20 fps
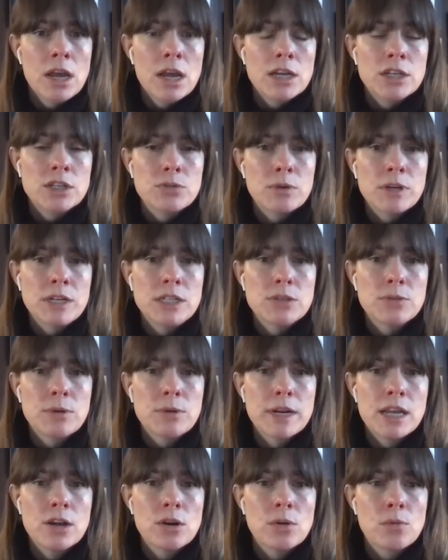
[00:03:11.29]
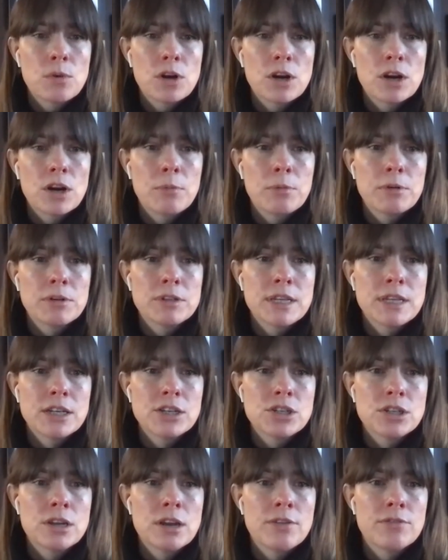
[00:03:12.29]
In 2020, her work,
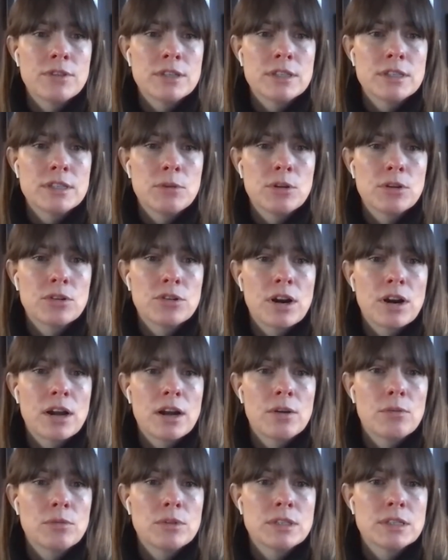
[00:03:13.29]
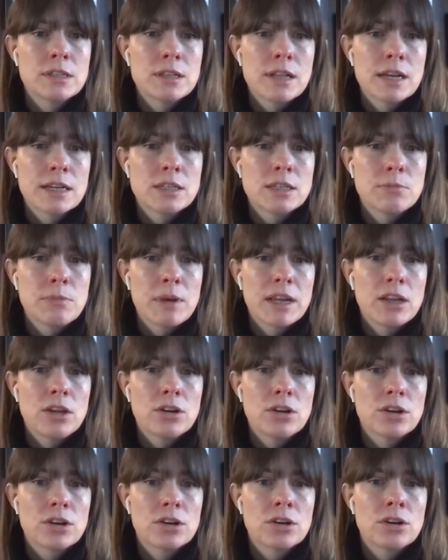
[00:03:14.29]
Procession of the Simulacra, was selected by
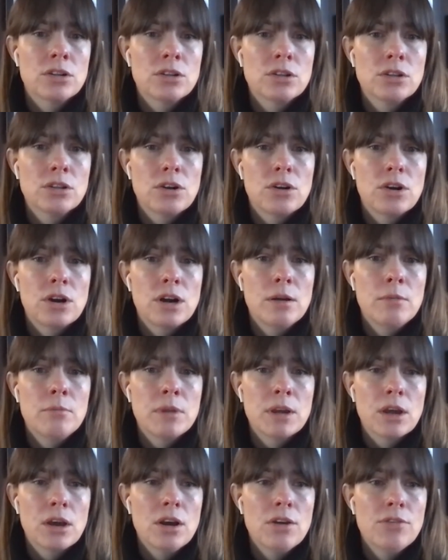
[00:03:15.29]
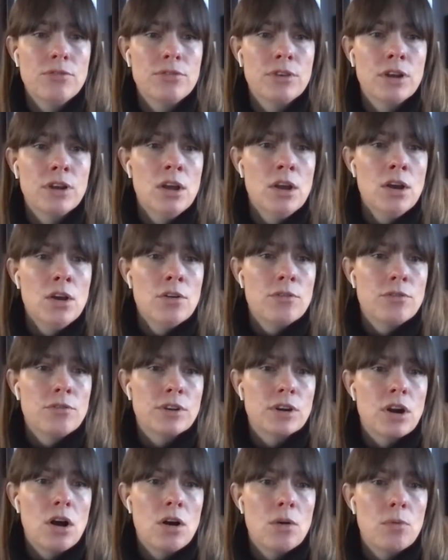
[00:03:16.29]
curator Laura McGuff
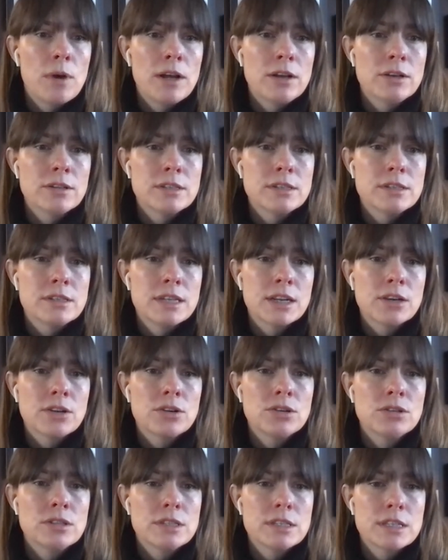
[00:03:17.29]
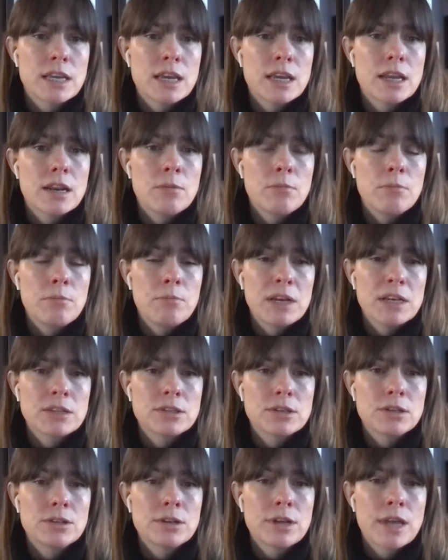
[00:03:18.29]
for Hallwell's Signal, Skin,
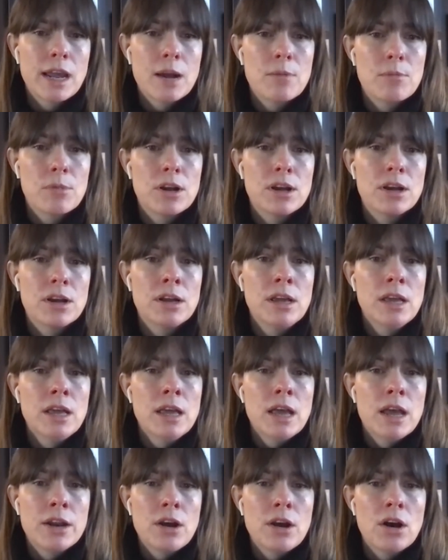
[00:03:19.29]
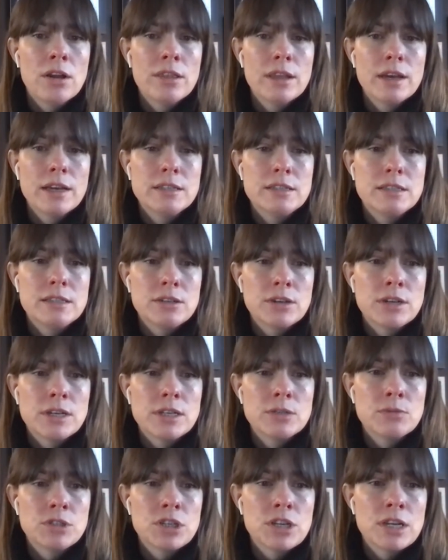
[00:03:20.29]
Pixel, Camera, an online
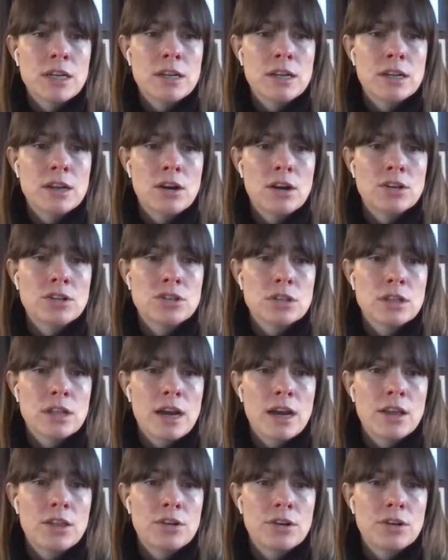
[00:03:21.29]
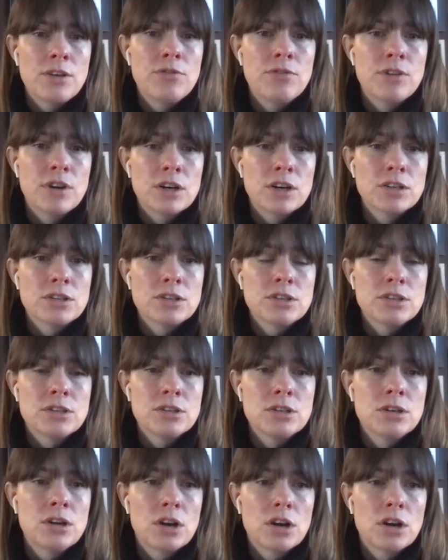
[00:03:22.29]
series which ended on July
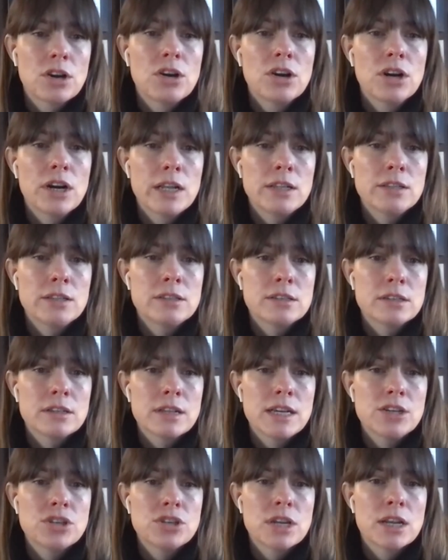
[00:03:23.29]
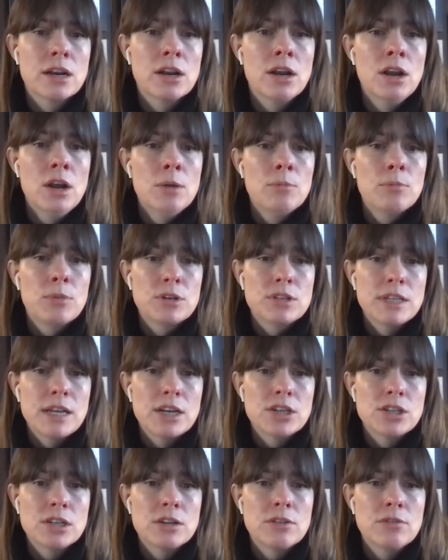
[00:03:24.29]
31st. Her current installation,
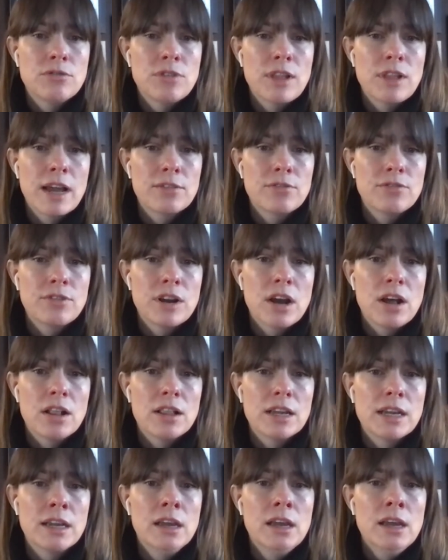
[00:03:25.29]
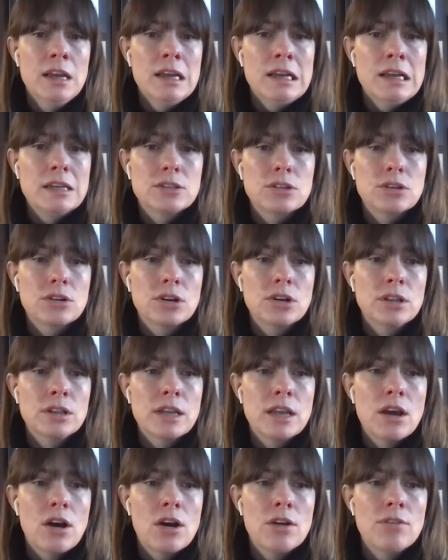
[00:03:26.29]
Procession Flag Finale, is
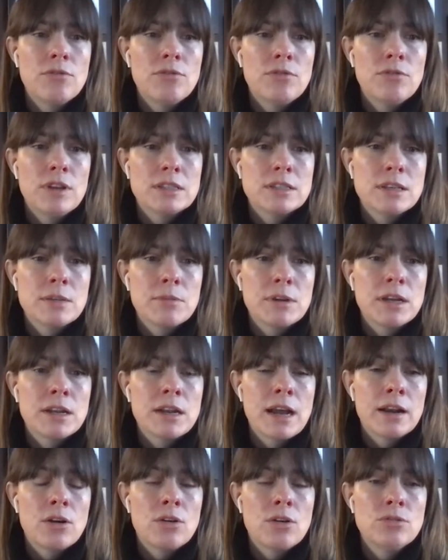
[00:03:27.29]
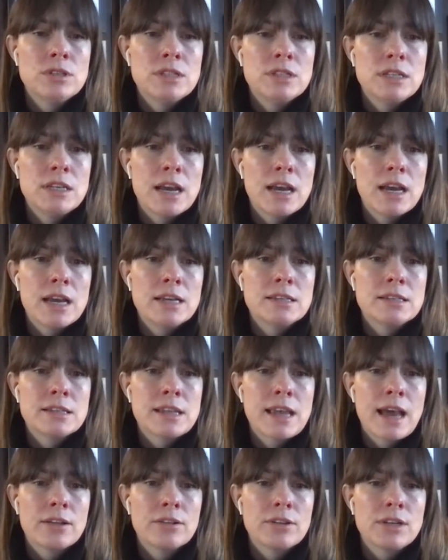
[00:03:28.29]
currently on exhibit at OCA's
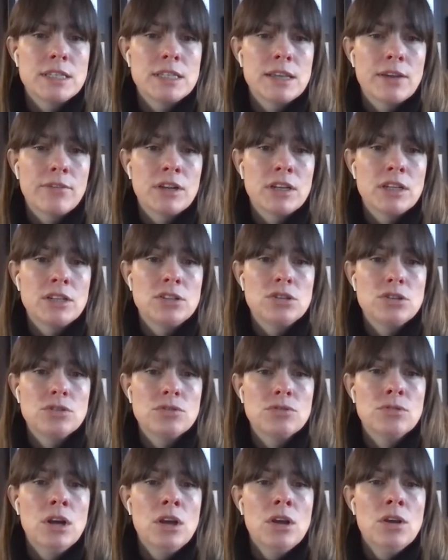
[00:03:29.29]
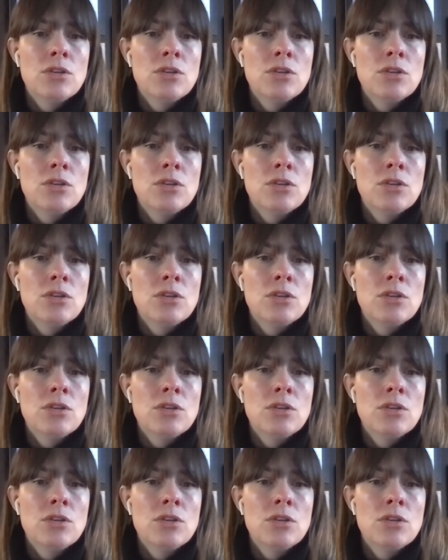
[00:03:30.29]
Gallery 72